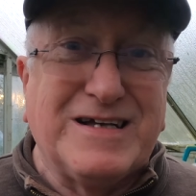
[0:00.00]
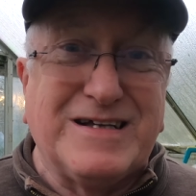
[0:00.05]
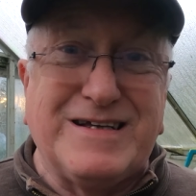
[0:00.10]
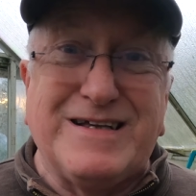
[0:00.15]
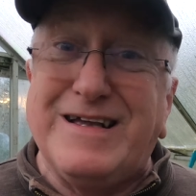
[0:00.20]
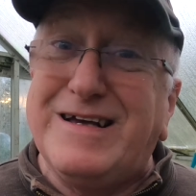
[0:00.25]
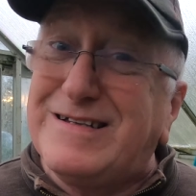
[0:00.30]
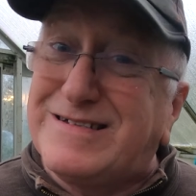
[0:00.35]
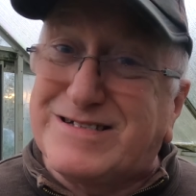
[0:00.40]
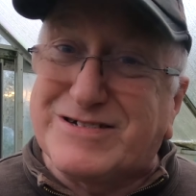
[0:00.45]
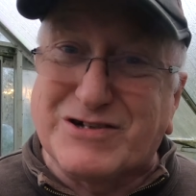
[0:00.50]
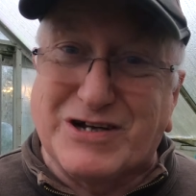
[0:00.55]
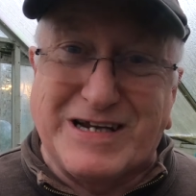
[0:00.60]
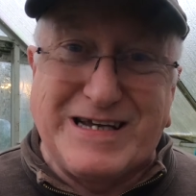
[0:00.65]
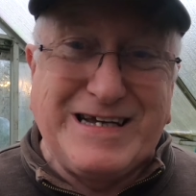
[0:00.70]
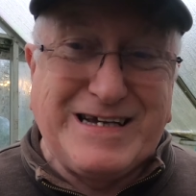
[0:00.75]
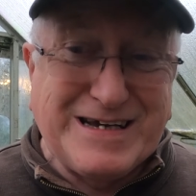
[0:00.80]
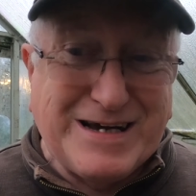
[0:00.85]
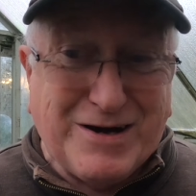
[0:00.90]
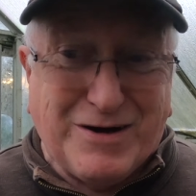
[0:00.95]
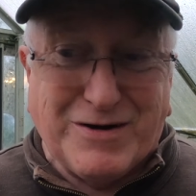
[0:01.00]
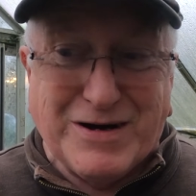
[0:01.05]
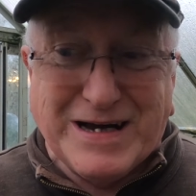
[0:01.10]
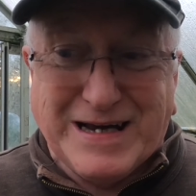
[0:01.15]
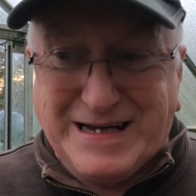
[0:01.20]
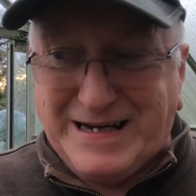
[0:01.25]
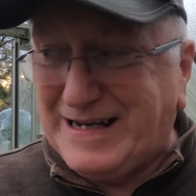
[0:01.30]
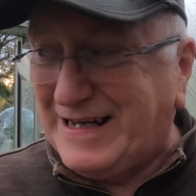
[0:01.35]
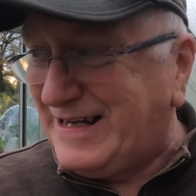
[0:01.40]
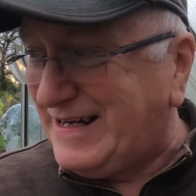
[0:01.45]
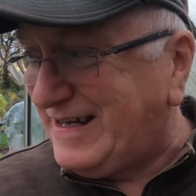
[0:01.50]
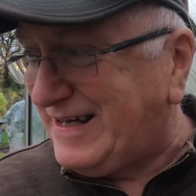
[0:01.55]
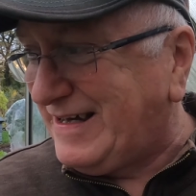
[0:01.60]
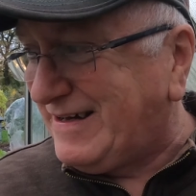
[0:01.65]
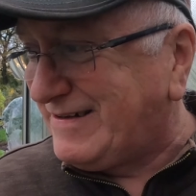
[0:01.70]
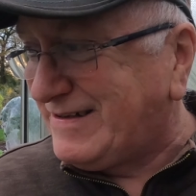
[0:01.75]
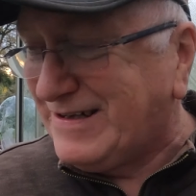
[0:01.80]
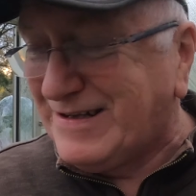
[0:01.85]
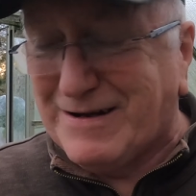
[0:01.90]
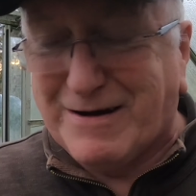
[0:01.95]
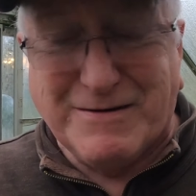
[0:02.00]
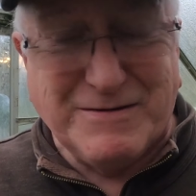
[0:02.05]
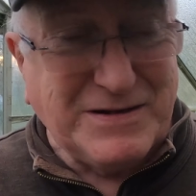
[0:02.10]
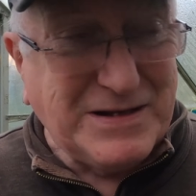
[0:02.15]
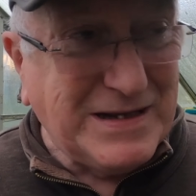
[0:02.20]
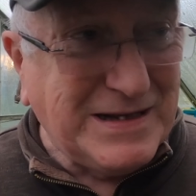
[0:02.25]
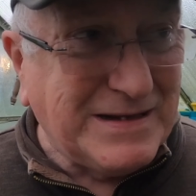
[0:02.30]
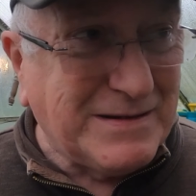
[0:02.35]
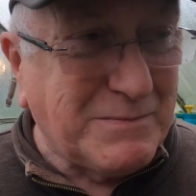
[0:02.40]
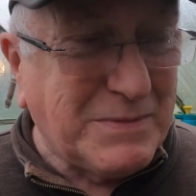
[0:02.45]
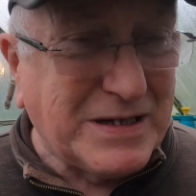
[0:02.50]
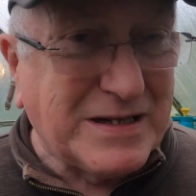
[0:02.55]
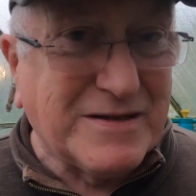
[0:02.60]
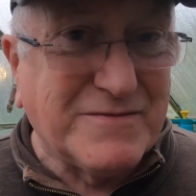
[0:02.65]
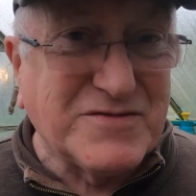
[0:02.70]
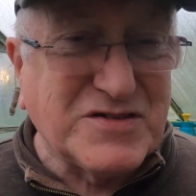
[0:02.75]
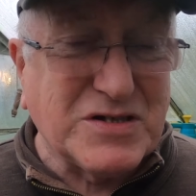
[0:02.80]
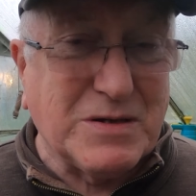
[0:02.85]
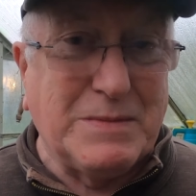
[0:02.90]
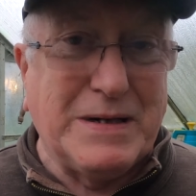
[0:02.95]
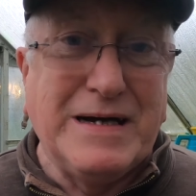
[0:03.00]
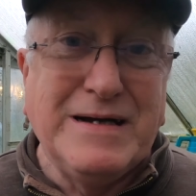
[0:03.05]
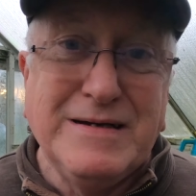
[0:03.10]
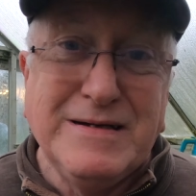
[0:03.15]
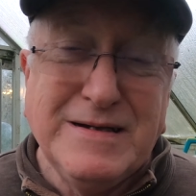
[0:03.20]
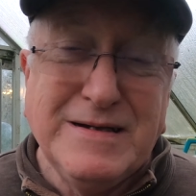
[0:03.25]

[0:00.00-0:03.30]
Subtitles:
Literally cooking in here, you know, in the middle of summer.